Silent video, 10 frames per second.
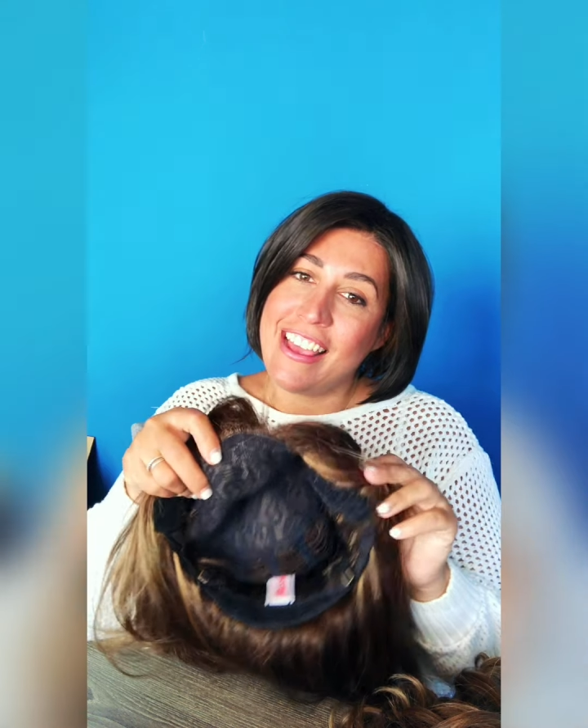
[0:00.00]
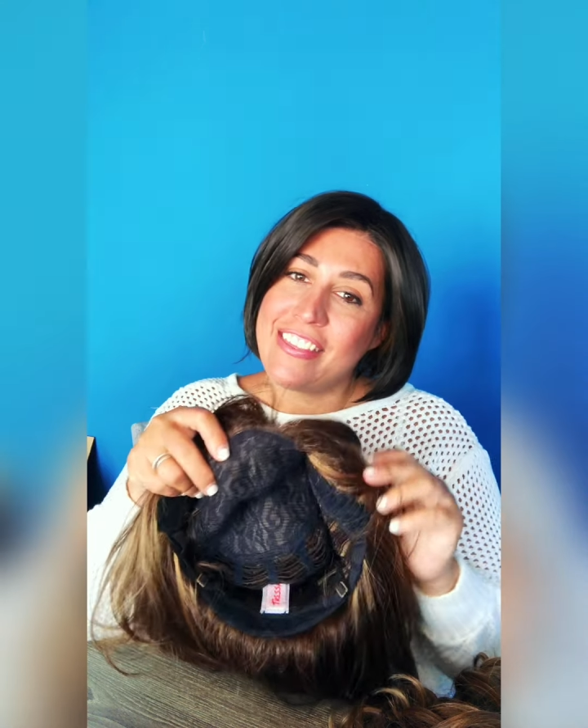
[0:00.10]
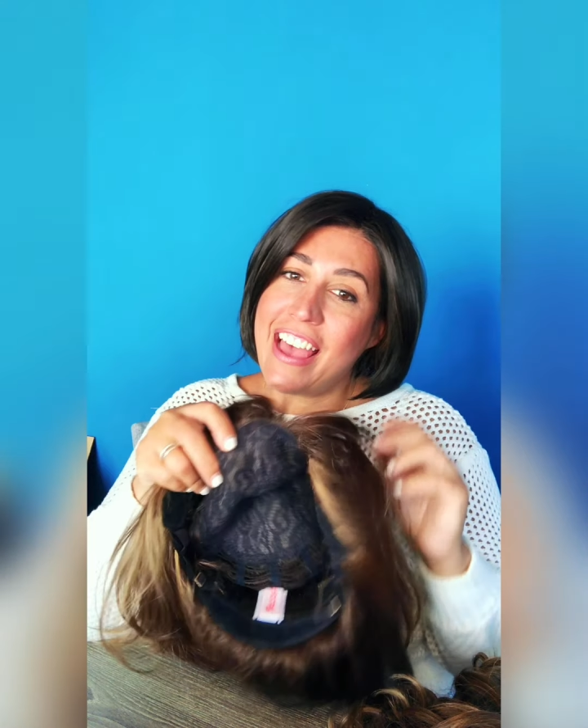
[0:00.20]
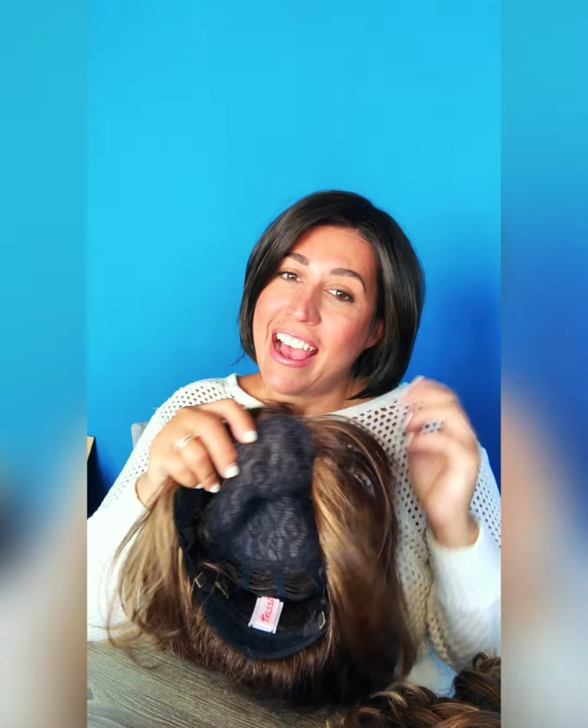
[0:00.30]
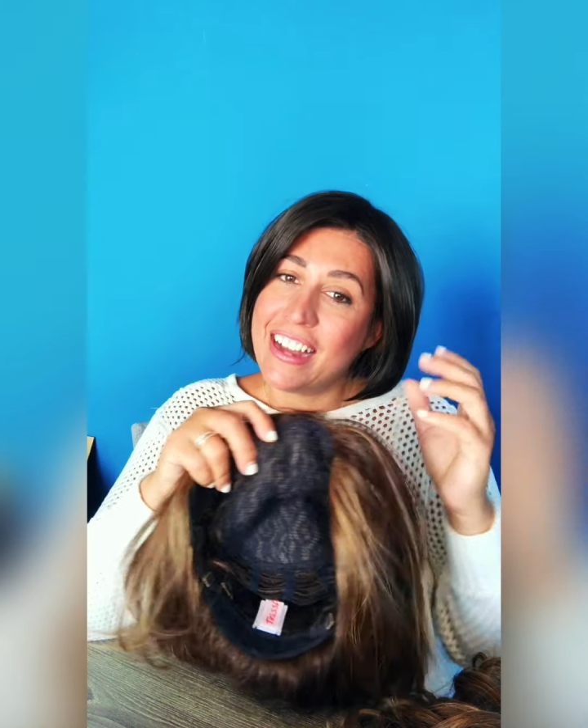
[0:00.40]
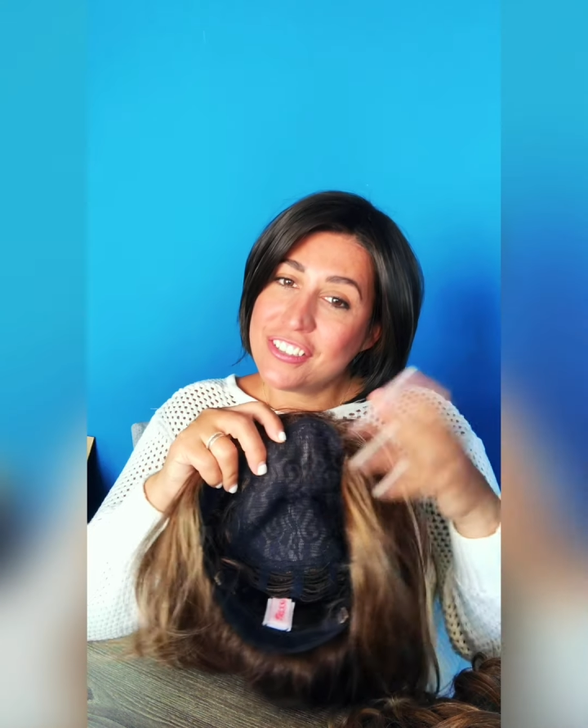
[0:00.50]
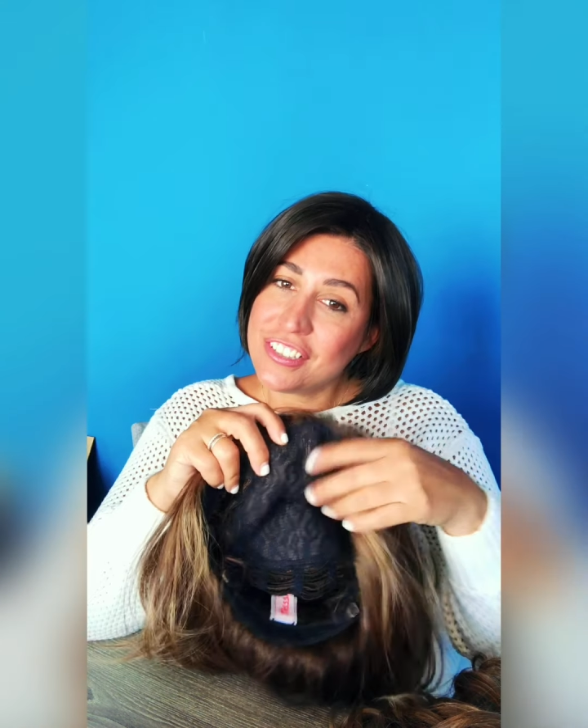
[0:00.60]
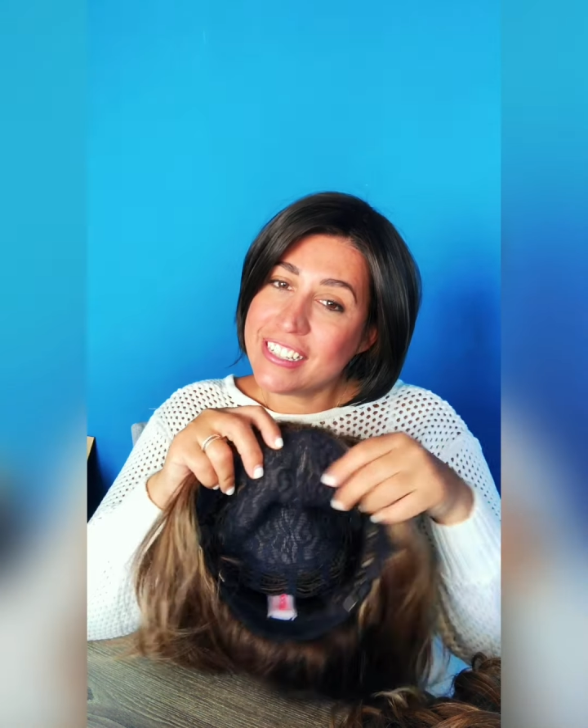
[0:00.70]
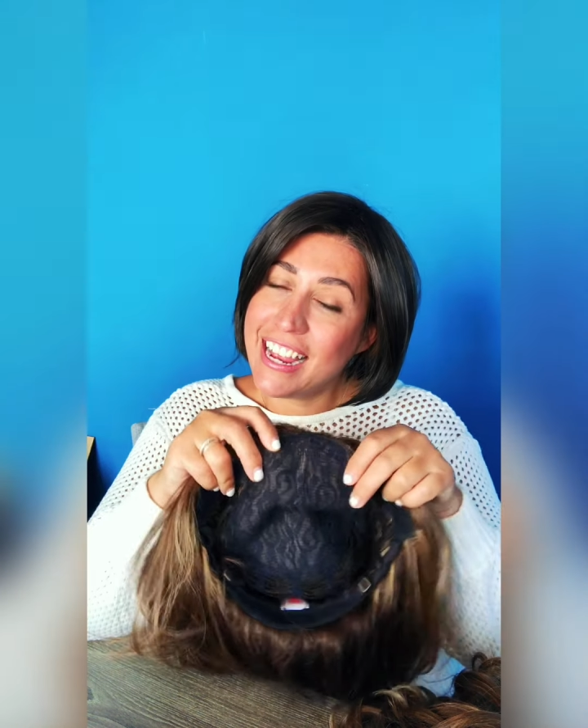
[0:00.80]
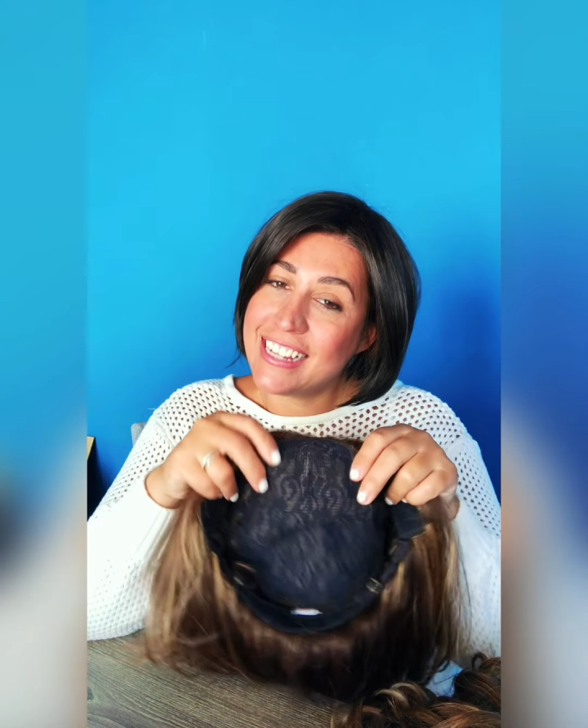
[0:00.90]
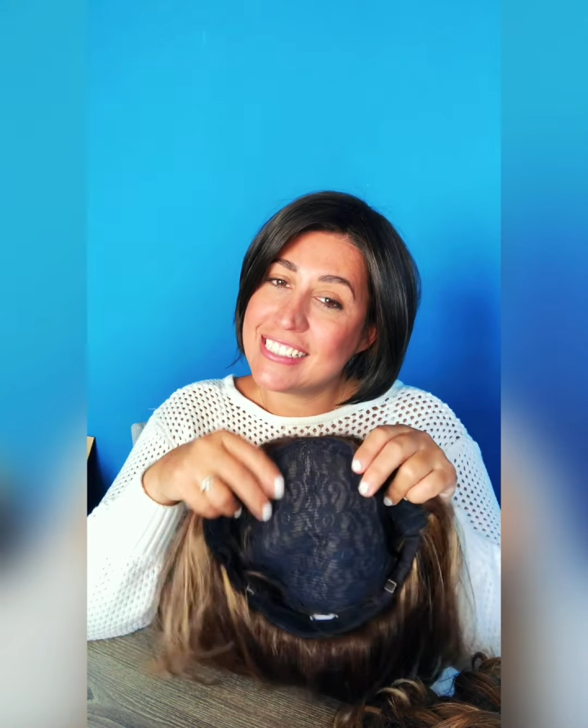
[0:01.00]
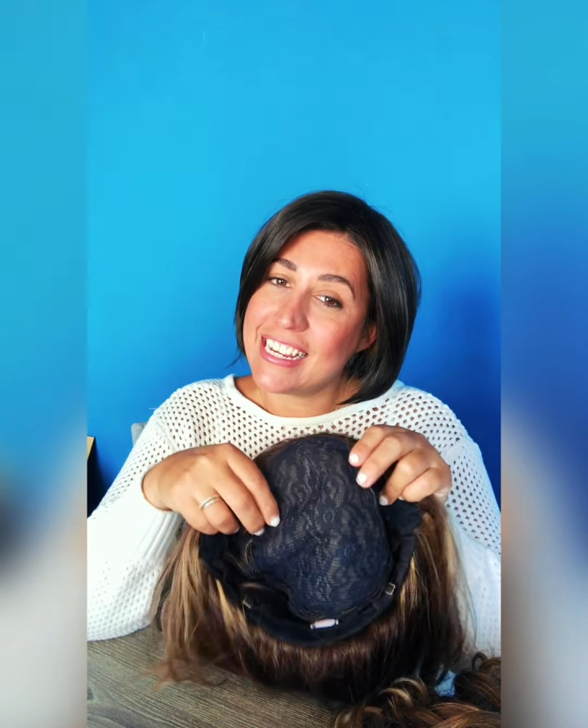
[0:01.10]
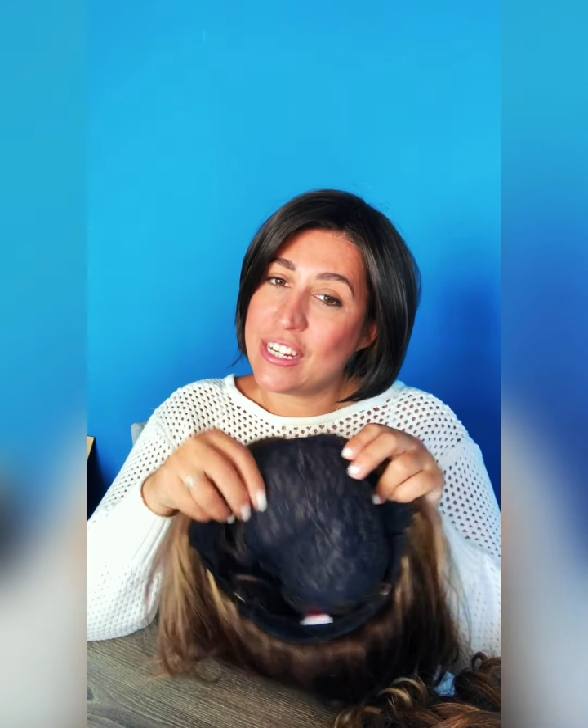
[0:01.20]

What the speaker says: The Ashland has a